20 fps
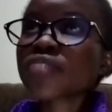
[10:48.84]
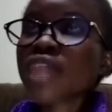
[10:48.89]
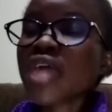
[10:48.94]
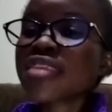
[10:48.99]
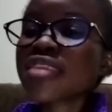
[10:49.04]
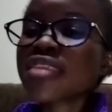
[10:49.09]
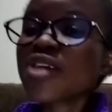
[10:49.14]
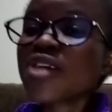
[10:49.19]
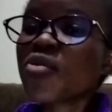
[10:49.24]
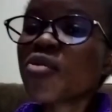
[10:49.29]

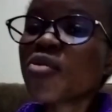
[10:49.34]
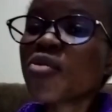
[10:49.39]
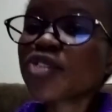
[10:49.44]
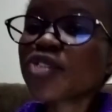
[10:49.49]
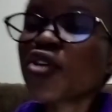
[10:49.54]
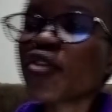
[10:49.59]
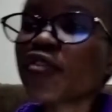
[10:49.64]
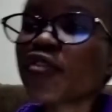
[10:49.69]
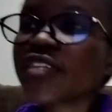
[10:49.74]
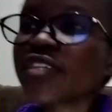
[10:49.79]
I think
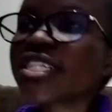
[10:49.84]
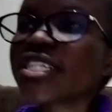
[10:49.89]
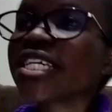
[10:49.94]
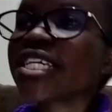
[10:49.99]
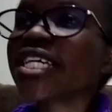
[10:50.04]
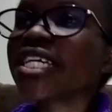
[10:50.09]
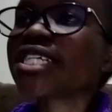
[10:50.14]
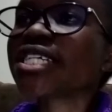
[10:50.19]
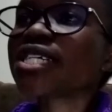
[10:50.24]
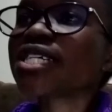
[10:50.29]
when COVID
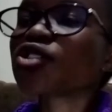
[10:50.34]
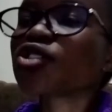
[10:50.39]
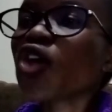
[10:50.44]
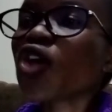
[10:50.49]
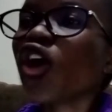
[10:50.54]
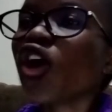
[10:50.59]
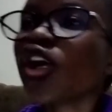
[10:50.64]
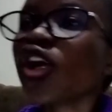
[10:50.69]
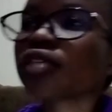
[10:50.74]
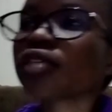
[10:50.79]
hit, it
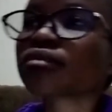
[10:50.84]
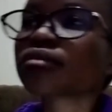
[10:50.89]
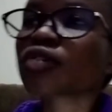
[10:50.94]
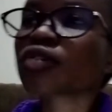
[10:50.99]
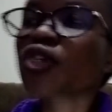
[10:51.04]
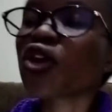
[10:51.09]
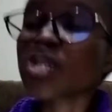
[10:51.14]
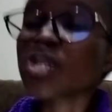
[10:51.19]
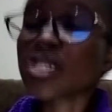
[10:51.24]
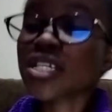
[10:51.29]
all
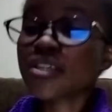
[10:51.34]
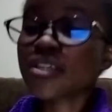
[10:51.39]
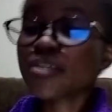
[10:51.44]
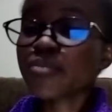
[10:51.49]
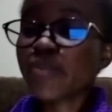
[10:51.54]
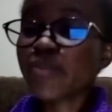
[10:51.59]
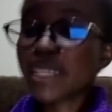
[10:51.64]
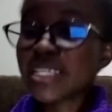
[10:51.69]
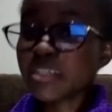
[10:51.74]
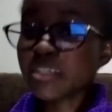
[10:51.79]
caught us
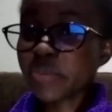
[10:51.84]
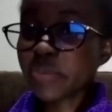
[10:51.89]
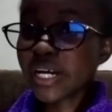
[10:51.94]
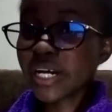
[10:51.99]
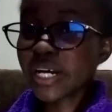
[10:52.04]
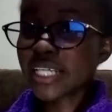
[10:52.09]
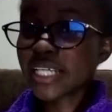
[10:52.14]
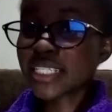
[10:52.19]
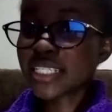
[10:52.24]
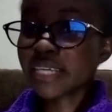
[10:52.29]
by
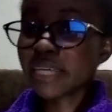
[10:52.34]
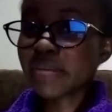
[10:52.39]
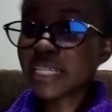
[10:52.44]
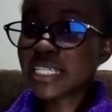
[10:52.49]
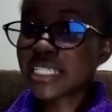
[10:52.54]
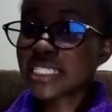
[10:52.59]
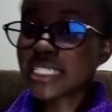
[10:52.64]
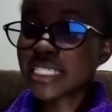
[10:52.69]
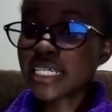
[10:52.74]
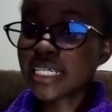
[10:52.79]
surprise, I
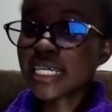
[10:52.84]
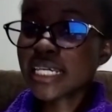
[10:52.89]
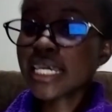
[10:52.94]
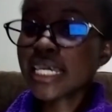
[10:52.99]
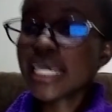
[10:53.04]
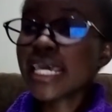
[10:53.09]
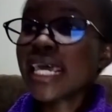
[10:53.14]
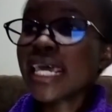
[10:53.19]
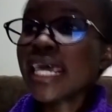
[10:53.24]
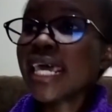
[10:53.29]
must
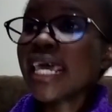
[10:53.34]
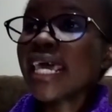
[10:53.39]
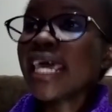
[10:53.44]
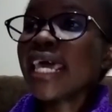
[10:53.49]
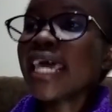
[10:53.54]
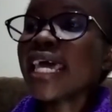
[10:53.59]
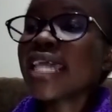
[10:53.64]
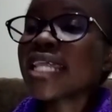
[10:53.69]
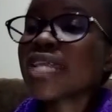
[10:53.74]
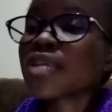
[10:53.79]
say.
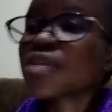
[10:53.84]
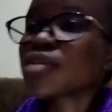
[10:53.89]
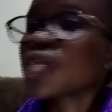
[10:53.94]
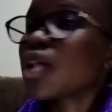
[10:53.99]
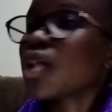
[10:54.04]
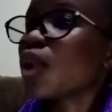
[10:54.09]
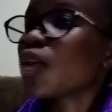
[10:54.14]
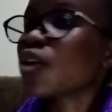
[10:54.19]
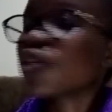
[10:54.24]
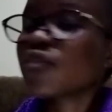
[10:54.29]
And there was
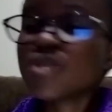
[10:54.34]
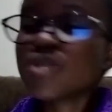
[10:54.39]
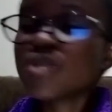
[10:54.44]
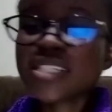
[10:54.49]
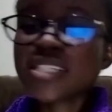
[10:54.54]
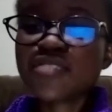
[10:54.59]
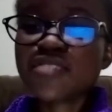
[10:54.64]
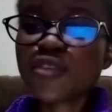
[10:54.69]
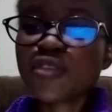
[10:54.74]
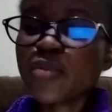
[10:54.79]
a lot of
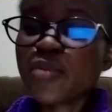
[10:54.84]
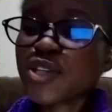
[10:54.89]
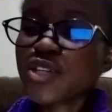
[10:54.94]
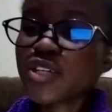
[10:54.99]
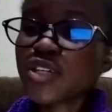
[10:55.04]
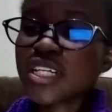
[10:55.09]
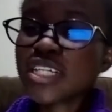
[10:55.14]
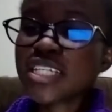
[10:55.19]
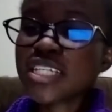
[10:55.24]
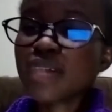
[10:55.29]

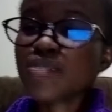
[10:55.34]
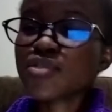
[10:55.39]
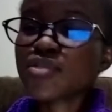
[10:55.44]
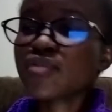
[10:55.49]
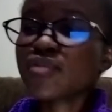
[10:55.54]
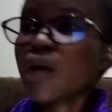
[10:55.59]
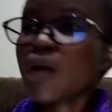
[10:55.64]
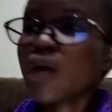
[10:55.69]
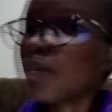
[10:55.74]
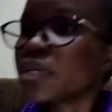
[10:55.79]
misinformation in terms
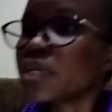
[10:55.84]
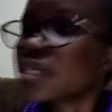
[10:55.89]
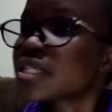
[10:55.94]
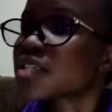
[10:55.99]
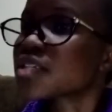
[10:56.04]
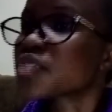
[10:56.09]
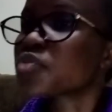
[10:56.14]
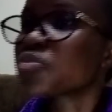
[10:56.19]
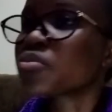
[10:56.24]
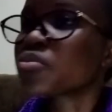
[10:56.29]
of how it
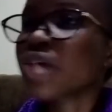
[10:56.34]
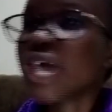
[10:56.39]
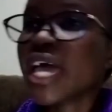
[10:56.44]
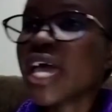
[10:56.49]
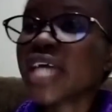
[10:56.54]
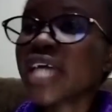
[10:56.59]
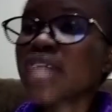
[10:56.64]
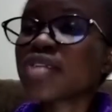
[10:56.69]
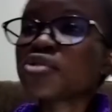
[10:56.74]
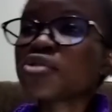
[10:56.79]
is spread.